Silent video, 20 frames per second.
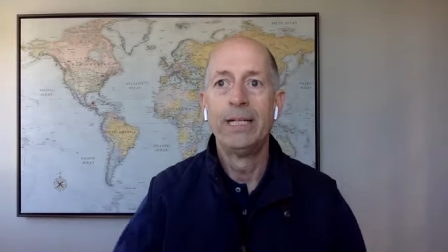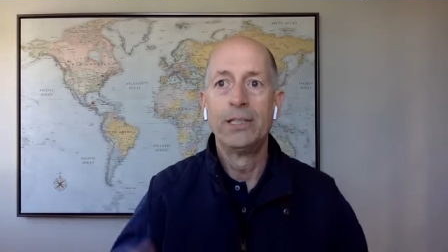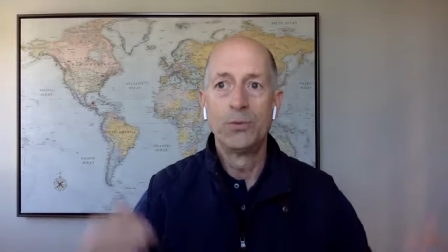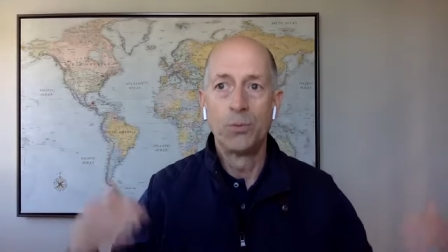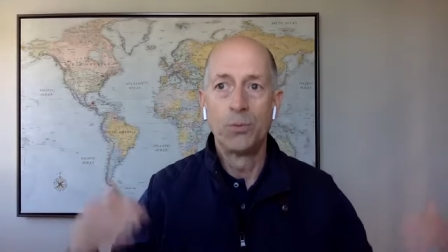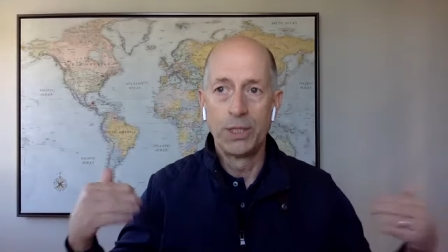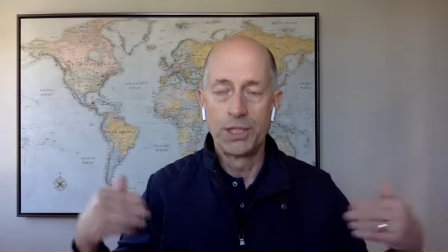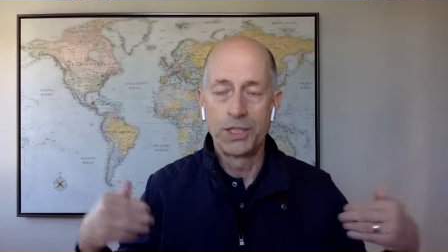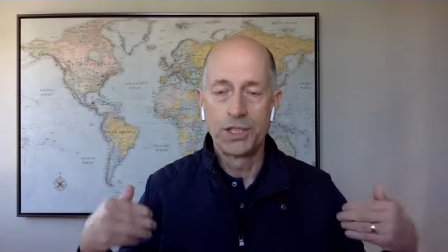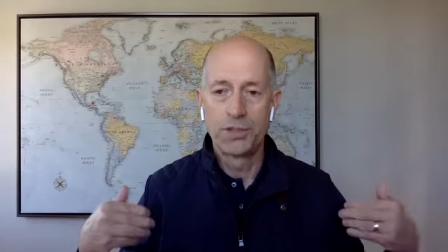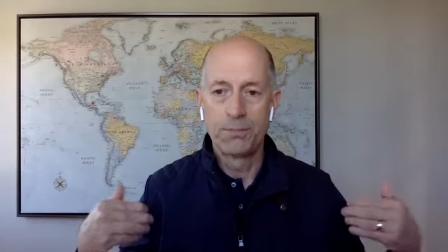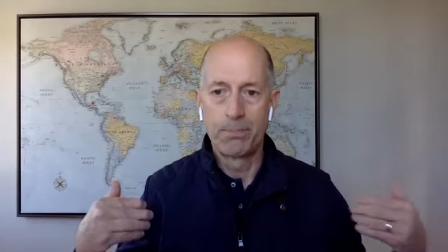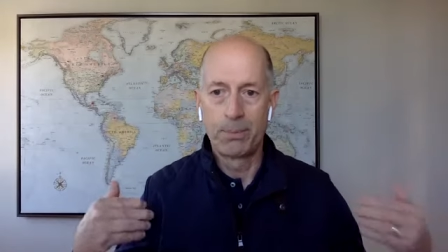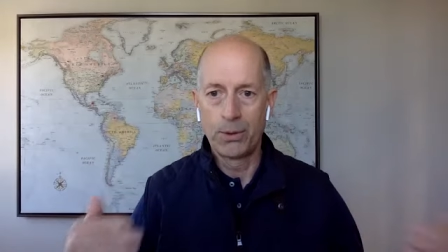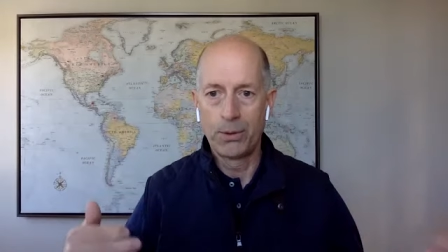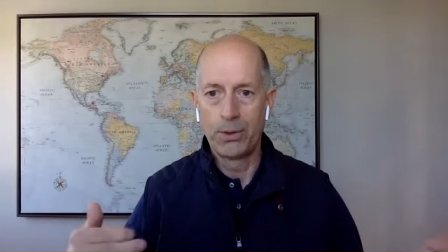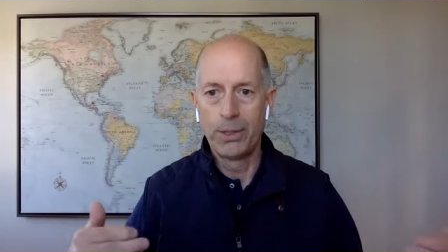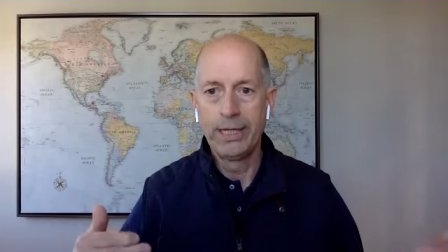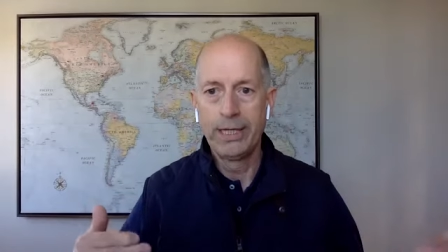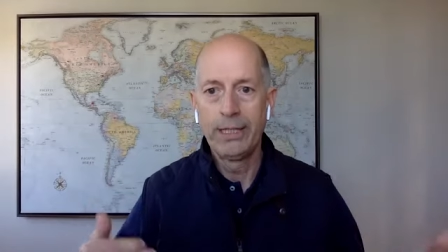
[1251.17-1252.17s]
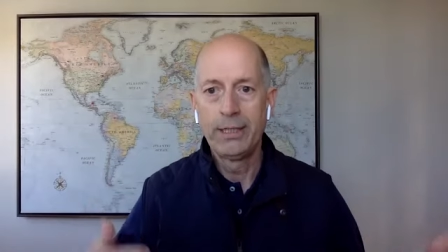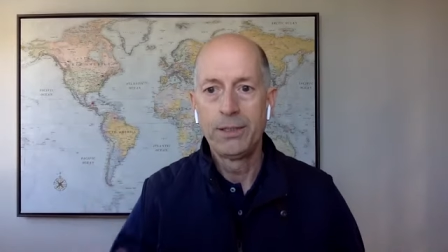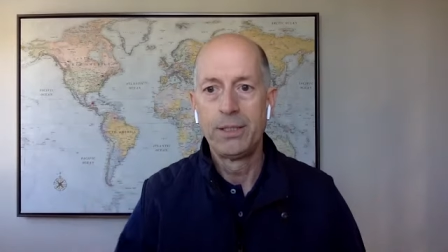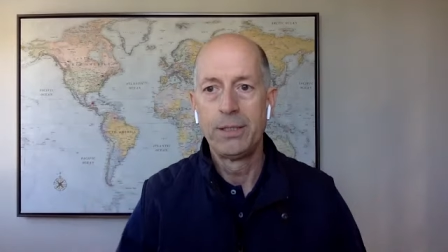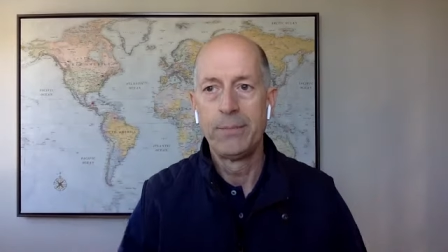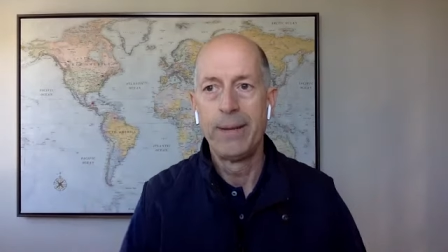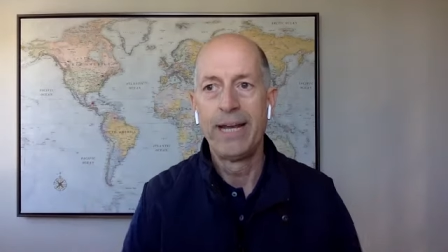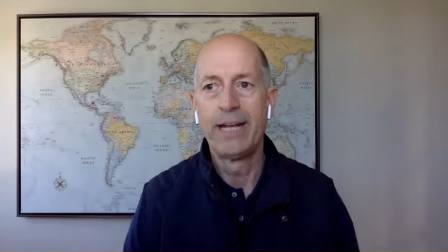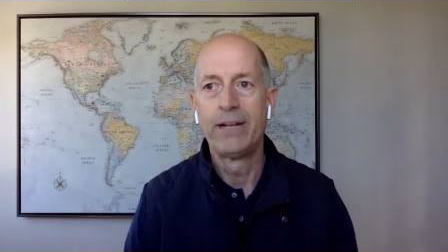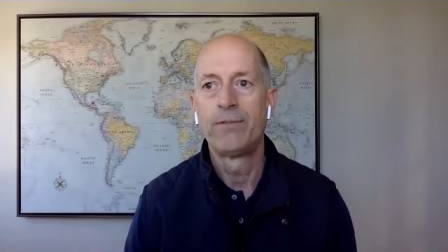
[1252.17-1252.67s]
is what's spurring
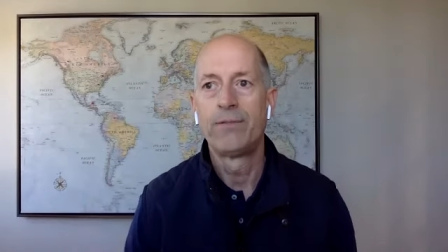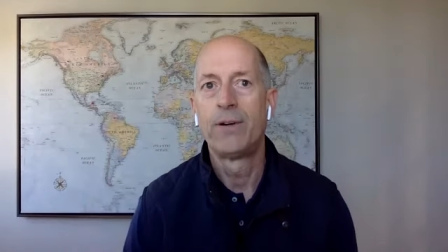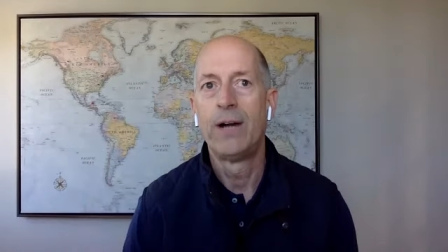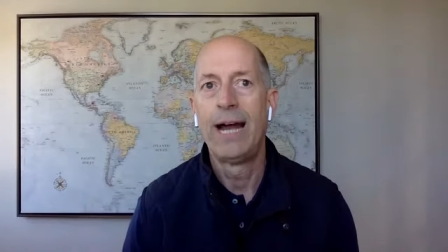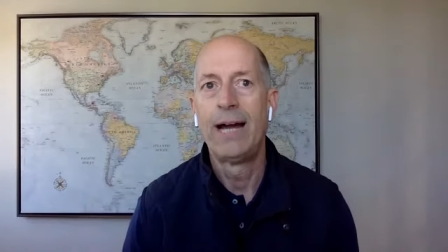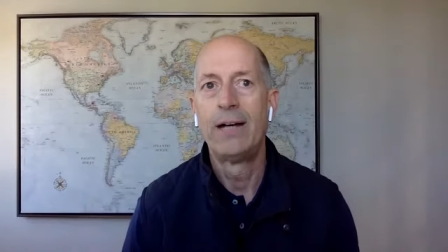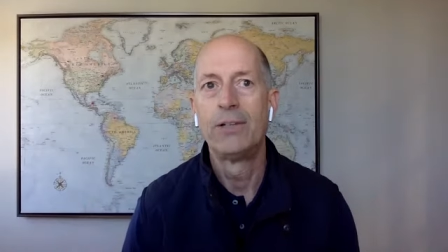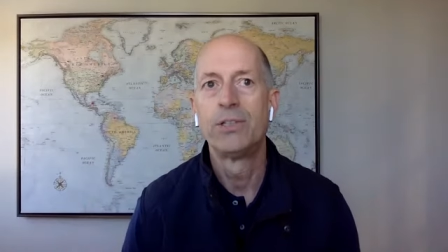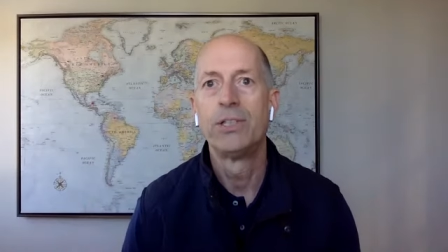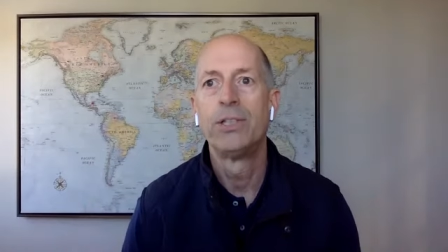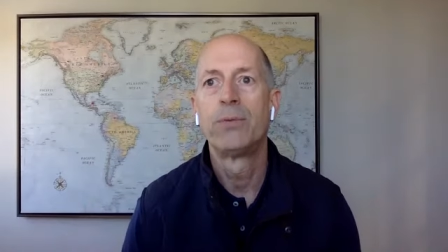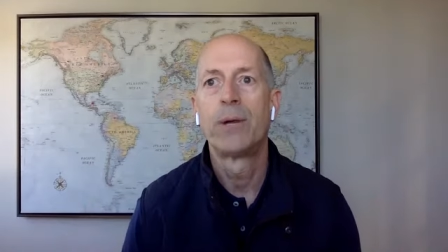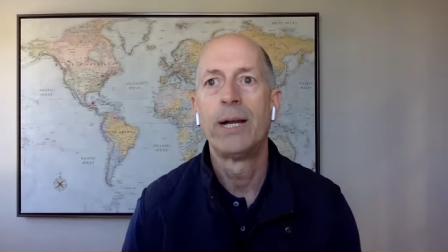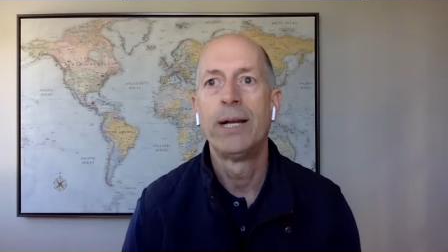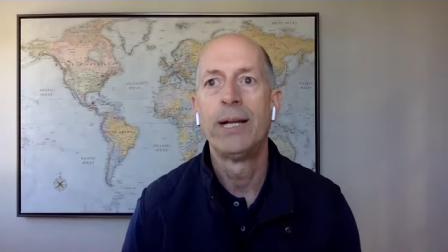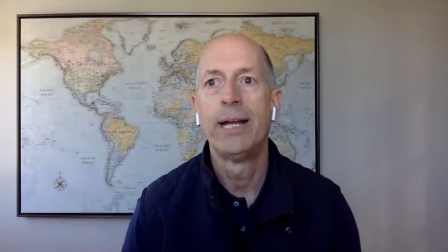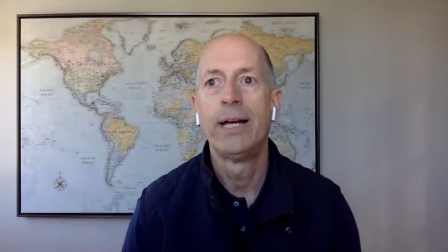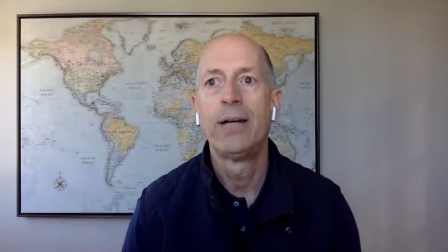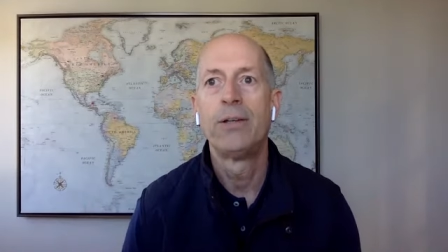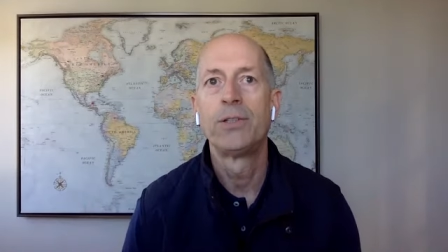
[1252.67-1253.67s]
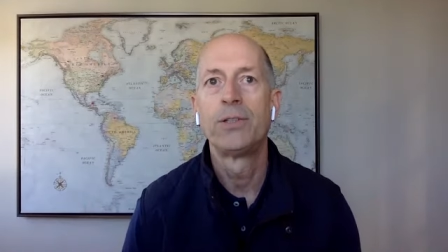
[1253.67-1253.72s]
demand for housing right now.